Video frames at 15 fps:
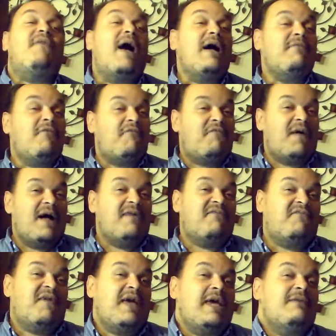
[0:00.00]
Five of Five
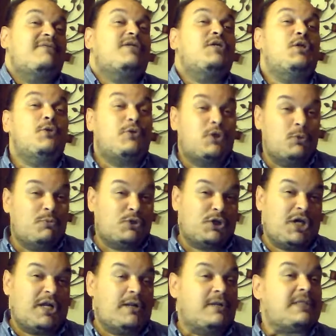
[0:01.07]
Faves YouTube
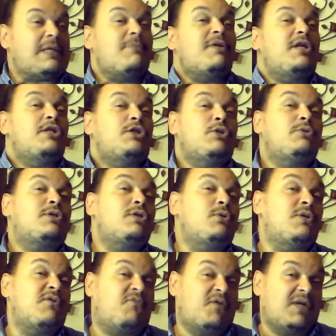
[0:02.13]
channels. I'm gonna do
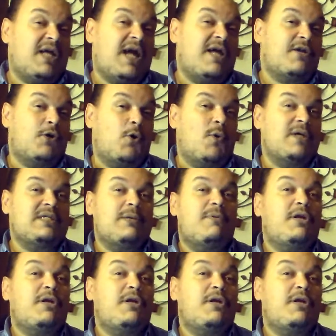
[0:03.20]
two different categories.